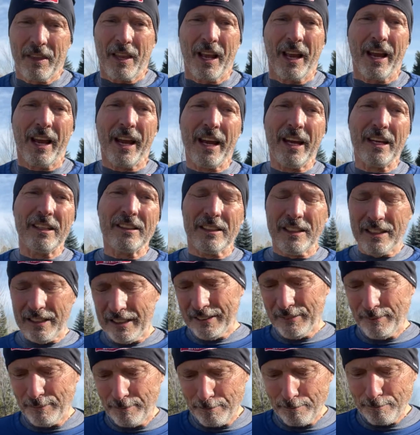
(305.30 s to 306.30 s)
And
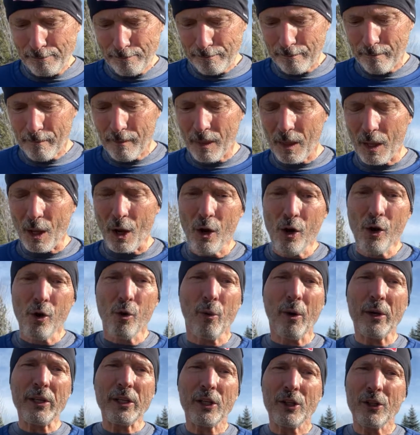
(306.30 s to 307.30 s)

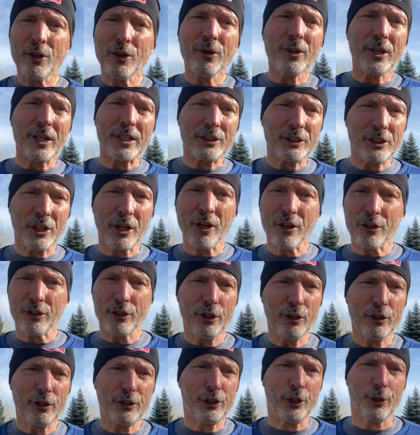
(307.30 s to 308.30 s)
when you do this, you don't
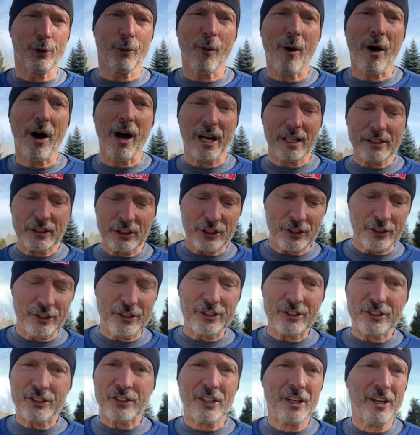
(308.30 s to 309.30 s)
use your watch.
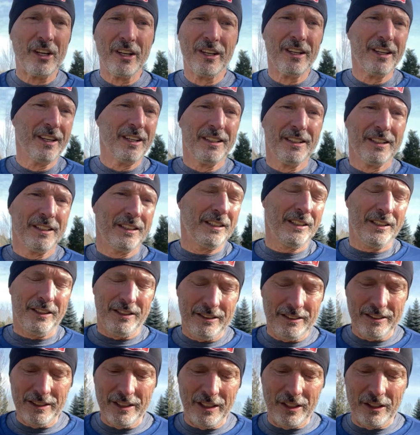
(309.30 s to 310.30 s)

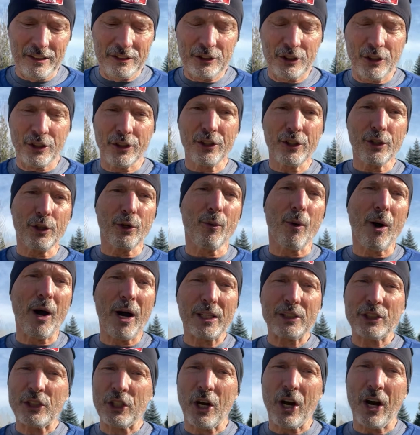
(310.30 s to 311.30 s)
Turn your
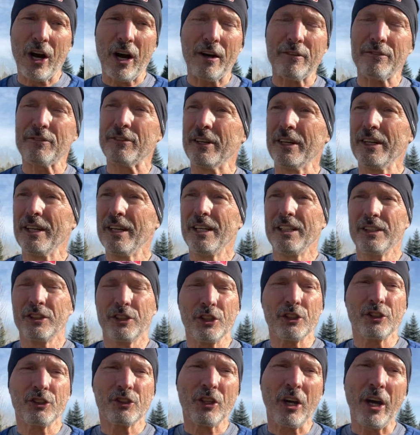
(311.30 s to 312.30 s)
watch off,
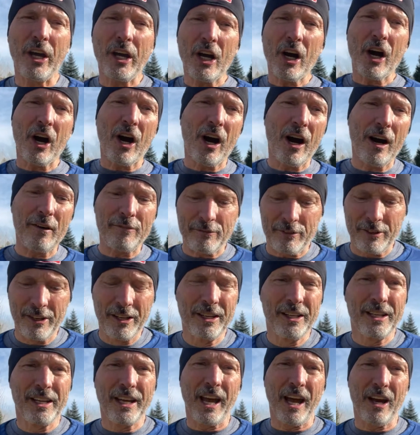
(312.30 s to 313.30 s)
just take off,
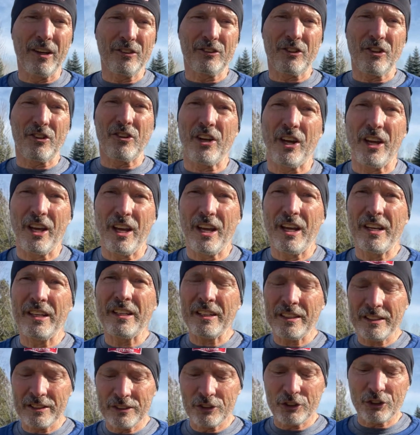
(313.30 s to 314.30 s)
count to
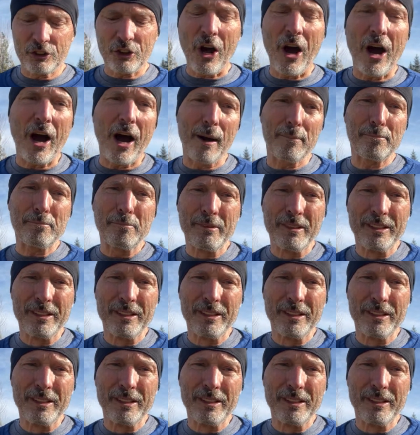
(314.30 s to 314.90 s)
10, stop.